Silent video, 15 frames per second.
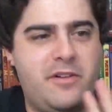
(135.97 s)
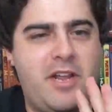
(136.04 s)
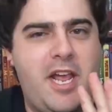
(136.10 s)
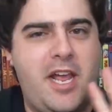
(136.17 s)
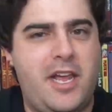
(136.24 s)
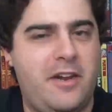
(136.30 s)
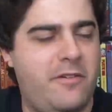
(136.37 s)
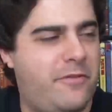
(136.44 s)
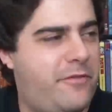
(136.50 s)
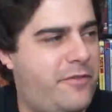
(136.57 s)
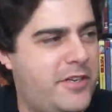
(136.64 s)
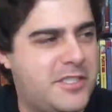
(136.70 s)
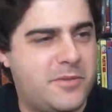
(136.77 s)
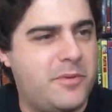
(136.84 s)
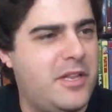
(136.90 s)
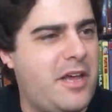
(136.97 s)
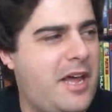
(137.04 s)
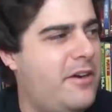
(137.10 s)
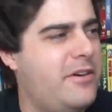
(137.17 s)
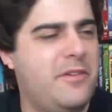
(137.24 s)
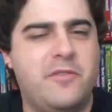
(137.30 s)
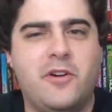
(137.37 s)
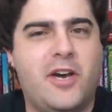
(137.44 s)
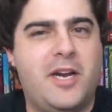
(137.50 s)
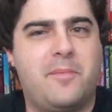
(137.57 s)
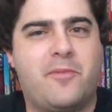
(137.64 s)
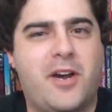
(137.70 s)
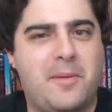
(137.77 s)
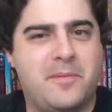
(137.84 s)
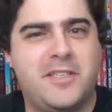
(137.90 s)
Hand fist. Well, I don't even know how to
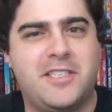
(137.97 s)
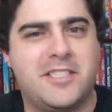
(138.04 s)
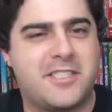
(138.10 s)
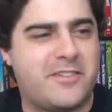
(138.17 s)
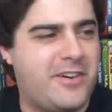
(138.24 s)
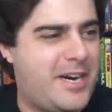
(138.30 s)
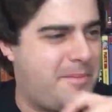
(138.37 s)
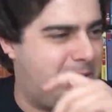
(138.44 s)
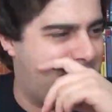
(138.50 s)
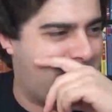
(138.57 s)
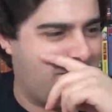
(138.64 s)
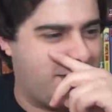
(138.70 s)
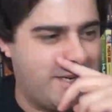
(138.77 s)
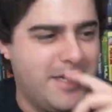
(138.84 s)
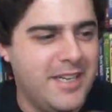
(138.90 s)
properly describe the thing.